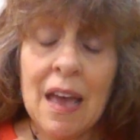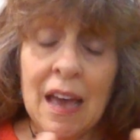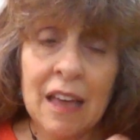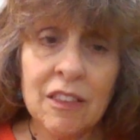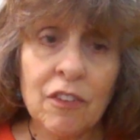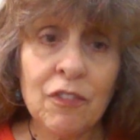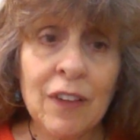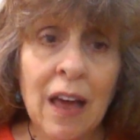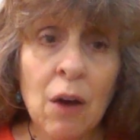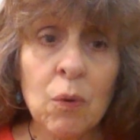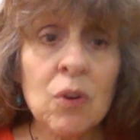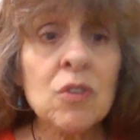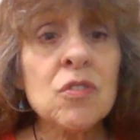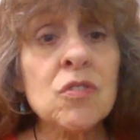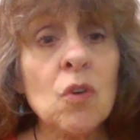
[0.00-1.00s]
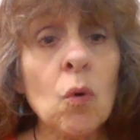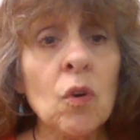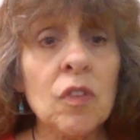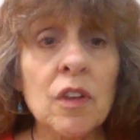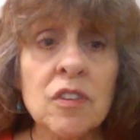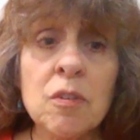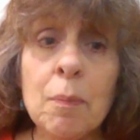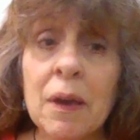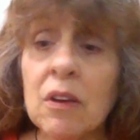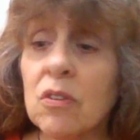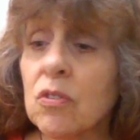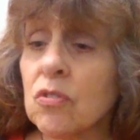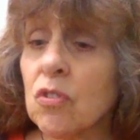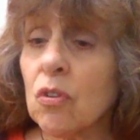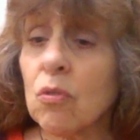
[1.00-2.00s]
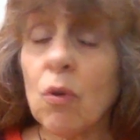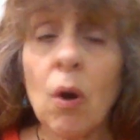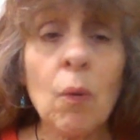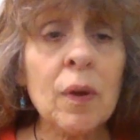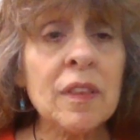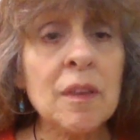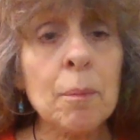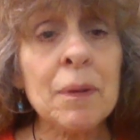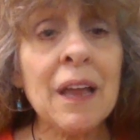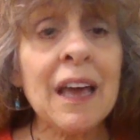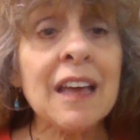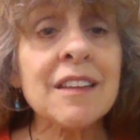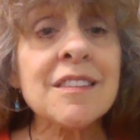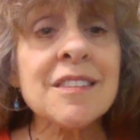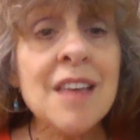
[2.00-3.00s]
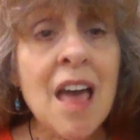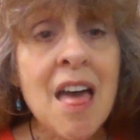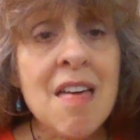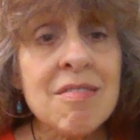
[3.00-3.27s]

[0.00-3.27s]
And the flowers or the tomatoes you're growing, the plants,